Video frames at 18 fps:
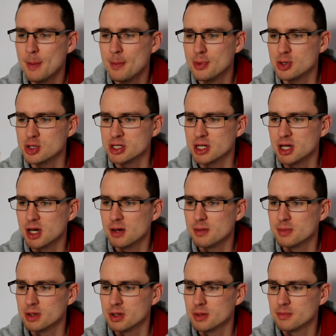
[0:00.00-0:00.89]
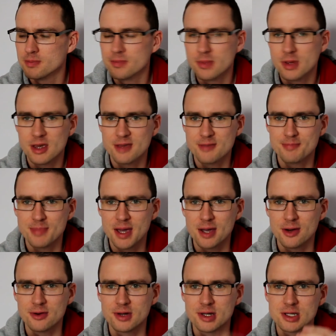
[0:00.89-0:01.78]
pushing it up, but it's
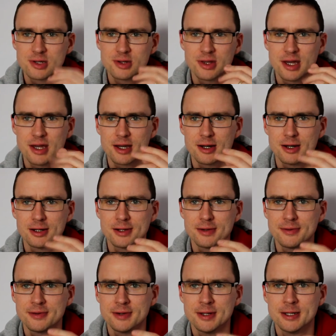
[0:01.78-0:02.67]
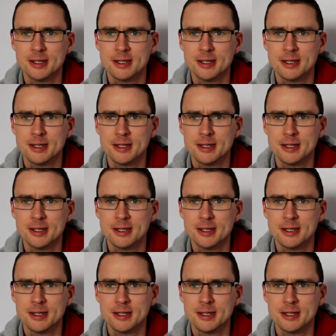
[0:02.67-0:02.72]
bang on. It's got that kind of